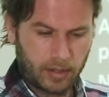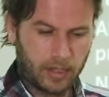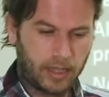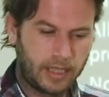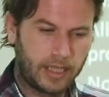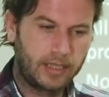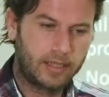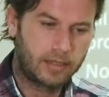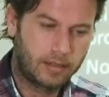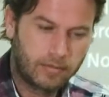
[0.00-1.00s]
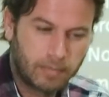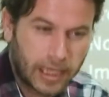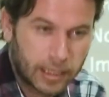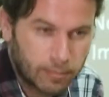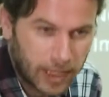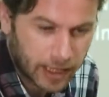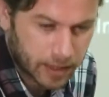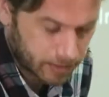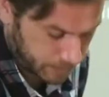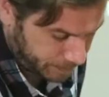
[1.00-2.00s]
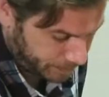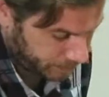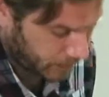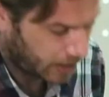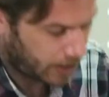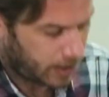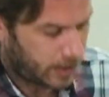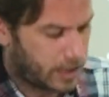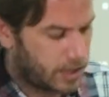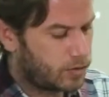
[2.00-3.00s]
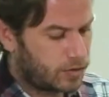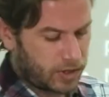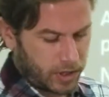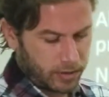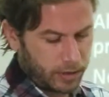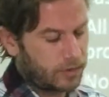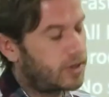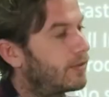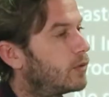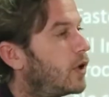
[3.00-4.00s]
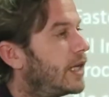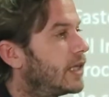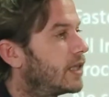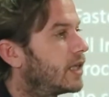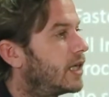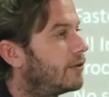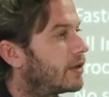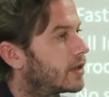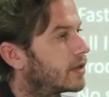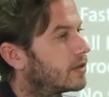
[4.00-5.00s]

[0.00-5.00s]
And again, that's a lot of black and black. And then they also have the white ink and the clear ink.